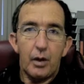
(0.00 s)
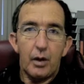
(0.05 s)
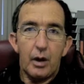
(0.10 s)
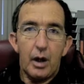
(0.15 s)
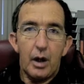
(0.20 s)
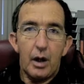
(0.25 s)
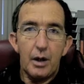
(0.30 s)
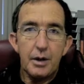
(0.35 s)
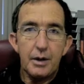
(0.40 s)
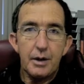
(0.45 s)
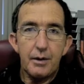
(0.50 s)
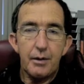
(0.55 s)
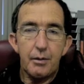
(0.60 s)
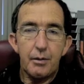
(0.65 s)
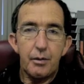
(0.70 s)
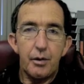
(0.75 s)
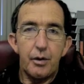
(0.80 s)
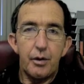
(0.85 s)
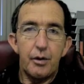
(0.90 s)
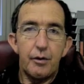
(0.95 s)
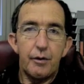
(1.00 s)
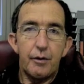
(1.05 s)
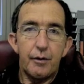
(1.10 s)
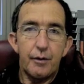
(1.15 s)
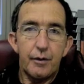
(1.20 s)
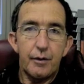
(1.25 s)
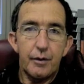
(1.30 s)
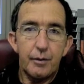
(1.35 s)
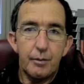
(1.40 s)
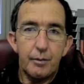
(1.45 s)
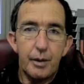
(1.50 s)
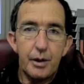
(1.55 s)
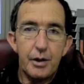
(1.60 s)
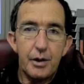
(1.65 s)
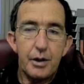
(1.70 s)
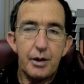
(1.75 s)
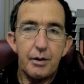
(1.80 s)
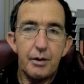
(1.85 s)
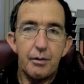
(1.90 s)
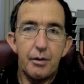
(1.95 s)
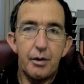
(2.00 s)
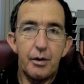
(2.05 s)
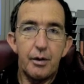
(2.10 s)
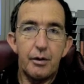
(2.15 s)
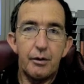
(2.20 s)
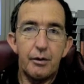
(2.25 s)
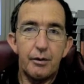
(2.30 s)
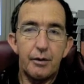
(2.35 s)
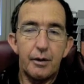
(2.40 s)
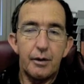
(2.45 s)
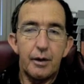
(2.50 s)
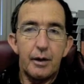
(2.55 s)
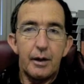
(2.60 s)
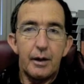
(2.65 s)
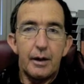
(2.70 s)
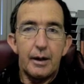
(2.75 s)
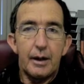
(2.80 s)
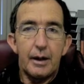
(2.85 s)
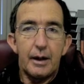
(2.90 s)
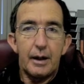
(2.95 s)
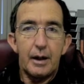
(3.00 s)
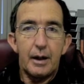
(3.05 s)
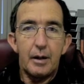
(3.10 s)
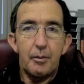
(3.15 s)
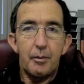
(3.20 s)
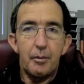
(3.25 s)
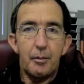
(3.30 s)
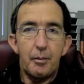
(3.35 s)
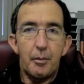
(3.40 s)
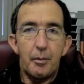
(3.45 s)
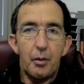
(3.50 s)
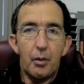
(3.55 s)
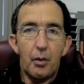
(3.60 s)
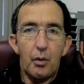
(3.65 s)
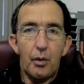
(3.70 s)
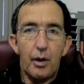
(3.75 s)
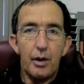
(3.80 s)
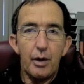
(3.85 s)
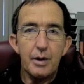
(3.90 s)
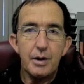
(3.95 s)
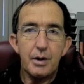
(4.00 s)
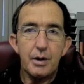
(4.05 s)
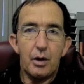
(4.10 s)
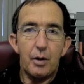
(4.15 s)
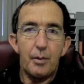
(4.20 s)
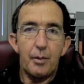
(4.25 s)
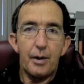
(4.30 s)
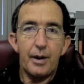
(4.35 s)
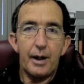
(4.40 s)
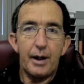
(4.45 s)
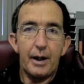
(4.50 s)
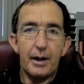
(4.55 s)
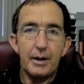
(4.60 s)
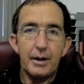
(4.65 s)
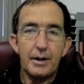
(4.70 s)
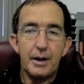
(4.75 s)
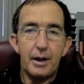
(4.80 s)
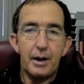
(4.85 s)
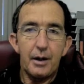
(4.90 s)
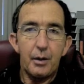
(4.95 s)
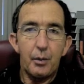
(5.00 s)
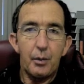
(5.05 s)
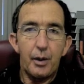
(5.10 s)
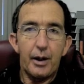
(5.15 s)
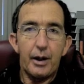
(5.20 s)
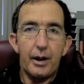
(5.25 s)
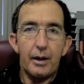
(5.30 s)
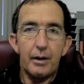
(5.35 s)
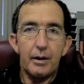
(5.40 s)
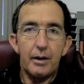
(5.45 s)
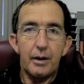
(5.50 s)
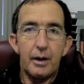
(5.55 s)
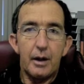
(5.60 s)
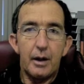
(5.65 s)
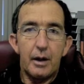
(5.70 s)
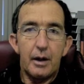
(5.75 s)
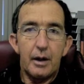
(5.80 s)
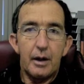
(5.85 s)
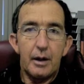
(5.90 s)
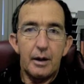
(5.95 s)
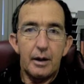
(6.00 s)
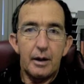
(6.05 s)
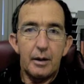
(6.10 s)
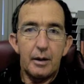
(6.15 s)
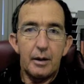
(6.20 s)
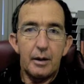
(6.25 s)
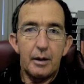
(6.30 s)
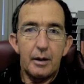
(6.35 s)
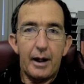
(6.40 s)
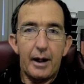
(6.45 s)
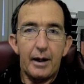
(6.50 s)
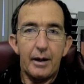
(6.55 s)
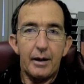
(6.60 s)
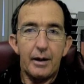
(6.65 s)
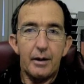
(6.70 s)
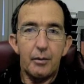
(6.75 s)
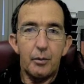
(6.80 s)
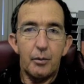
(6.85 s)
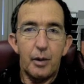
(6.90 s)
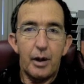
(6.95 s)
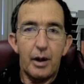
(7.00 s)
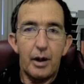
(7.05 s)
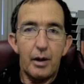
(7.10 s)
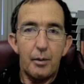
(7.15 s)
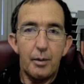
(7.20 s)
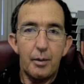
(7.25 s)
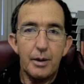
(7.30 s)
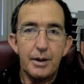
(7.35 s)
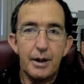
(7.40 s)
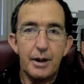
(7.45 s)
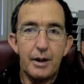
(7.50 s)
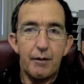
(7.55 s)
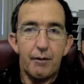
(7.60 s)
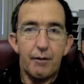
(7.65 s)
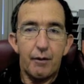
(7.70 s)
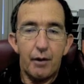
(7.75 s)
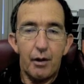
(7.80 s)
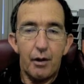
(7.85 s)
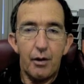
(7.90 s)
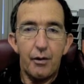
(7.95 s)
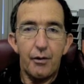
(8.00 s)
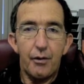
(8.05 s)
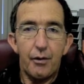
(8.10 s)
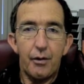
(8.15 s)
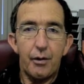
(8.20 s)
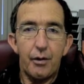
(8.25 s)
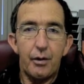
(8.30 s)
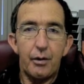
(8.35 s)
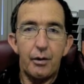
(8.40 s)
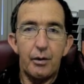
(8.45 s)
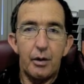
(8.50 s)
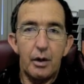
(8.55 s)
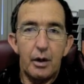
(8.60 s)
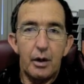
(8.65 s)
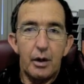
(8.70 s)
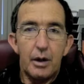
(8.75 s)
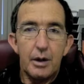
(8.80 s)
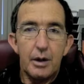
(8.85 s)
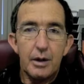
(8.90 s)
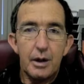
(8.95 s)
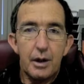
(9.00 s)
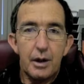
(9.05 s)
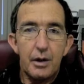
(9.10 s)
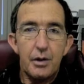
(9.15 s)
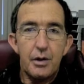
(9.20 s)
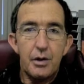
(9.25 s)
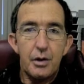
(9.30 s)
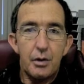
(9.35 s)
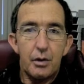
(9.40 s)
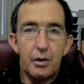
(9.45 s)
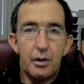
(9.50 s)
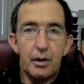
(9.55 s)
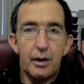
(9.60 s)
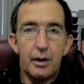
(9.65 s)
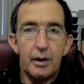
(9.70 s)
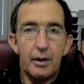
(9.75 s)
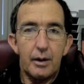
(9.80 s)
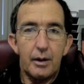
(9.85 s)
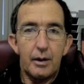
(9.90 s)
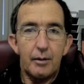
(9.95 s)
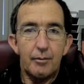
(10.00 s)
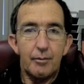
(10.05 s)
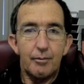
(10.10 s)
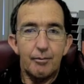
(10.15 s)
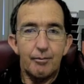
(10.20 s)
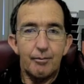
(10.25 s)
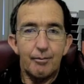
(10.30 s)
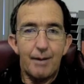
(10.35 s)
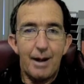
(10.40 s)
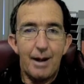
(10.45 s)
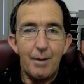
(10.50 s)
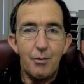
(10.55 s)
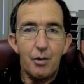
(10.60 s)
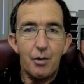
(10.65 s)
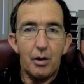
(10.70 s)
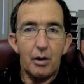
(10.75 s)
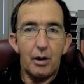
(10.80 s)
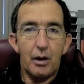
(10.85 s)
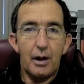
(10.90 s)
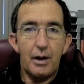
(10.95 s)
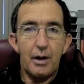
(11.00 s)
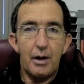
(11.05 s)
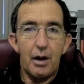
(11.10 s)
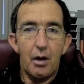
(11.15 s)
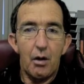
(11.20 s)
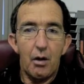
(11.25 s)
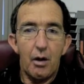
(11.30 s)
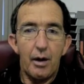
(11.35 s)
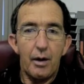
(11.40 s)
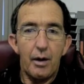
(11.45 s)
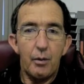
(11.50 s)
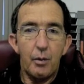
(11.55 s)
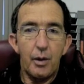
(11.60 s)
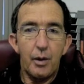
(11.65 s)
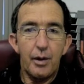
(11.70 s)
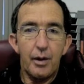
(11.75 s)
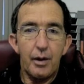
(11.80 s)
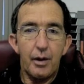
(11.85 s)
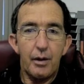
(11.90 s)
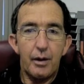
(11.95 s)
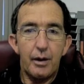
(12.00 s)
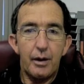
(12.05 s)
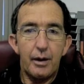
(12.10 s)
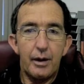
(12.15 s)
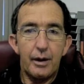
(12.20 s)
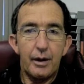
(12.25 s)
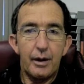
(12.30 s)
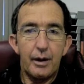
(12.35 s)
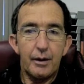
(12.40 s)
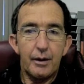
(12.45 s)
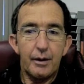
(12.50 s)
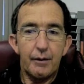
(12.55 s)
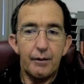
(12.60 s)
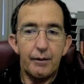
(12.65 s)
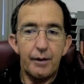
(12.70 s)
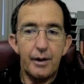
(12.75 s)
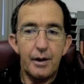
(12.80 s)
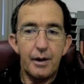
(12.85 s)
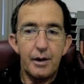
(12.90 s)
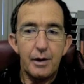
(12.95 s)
of the roof, pitch of the roof, all those type of things, so that we can make it 100% flow through, so that you're absolutely delighted with the finish.